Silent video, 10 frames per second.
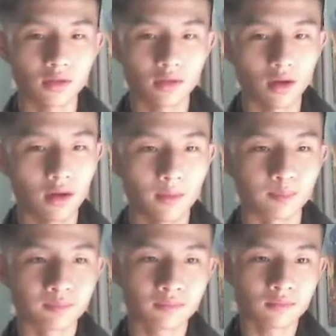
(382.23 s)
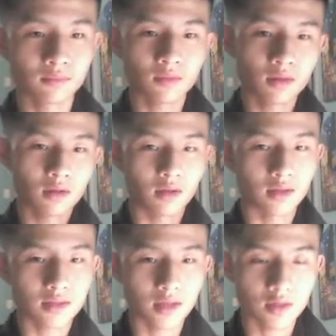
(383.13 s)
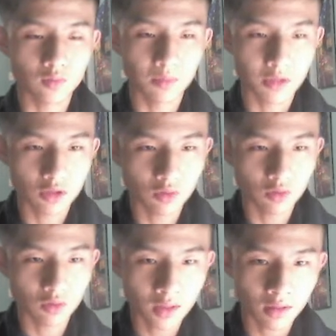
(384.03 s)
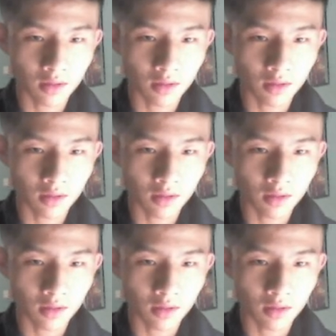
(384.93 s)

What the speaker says: In this case, we'll be storing